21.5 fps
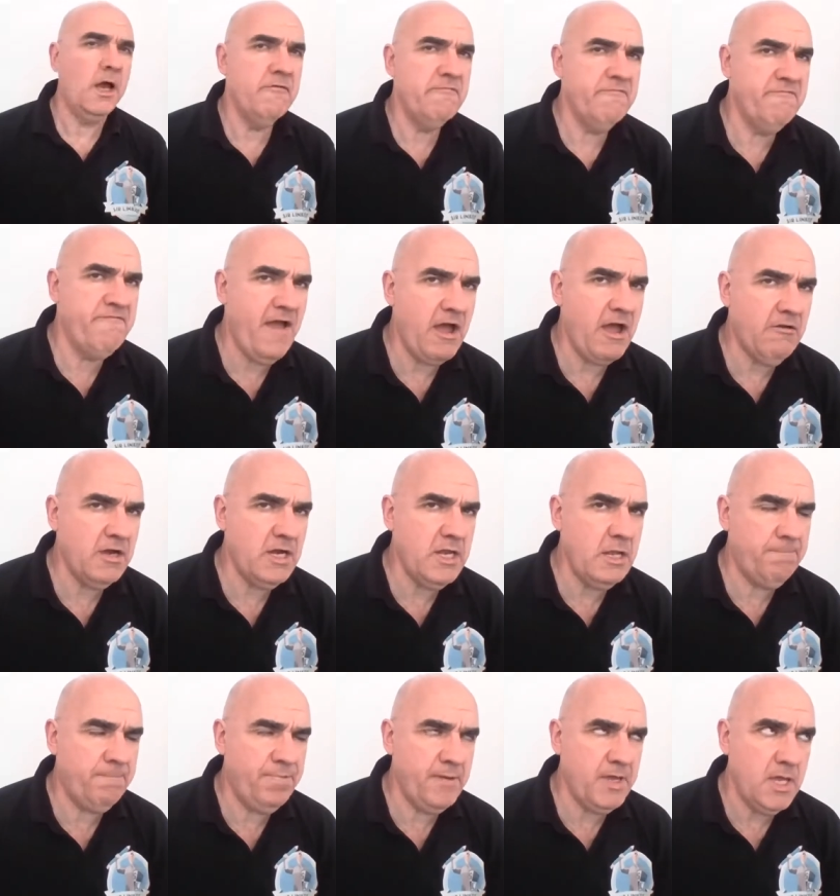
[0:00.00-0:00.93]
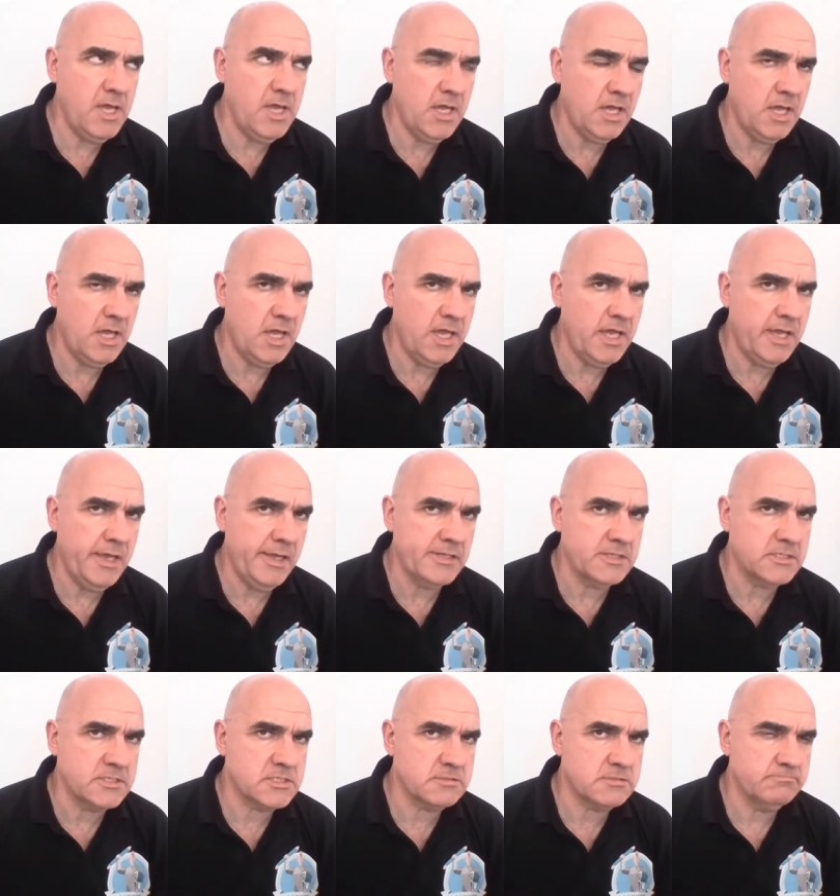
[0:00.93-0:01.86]
Very big
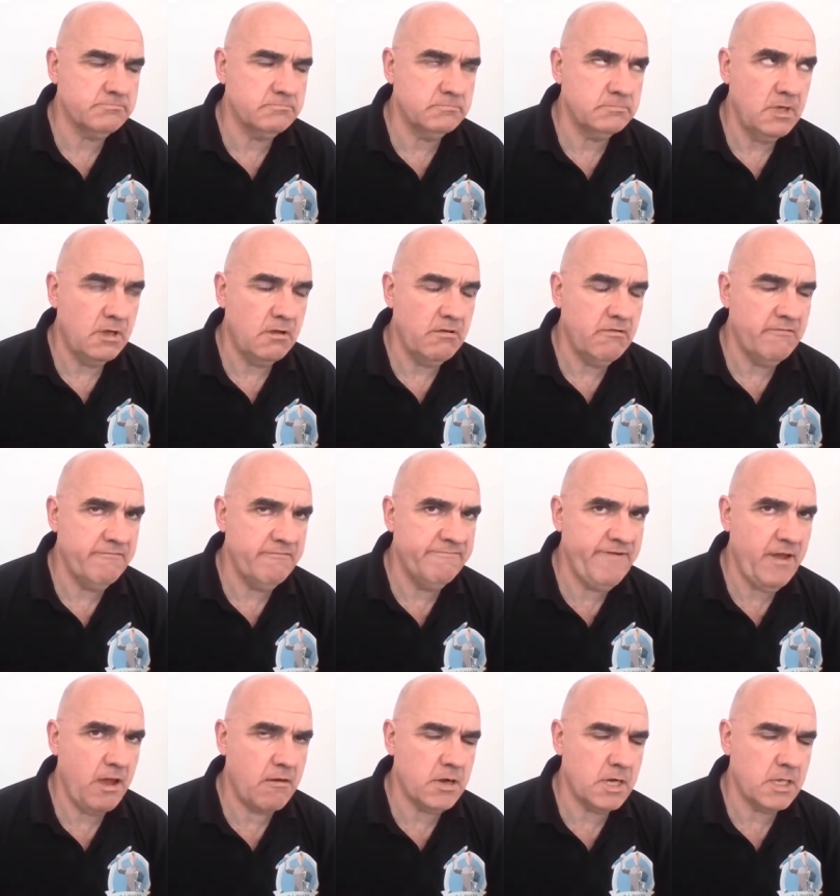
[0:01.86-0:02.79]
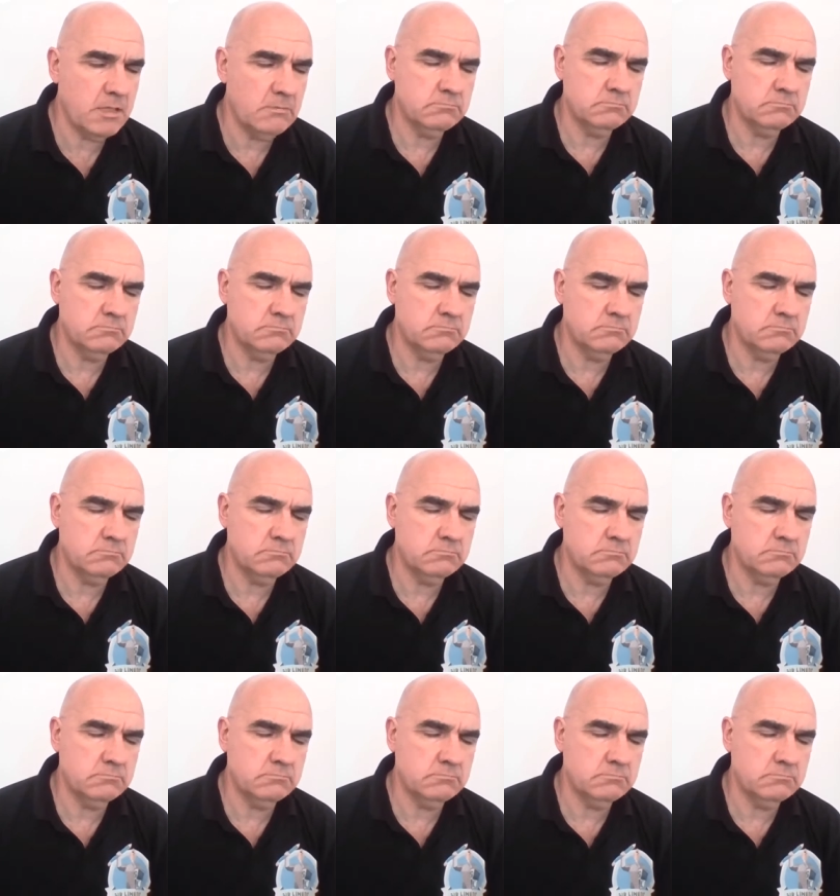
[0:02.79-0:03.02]
ears. Very.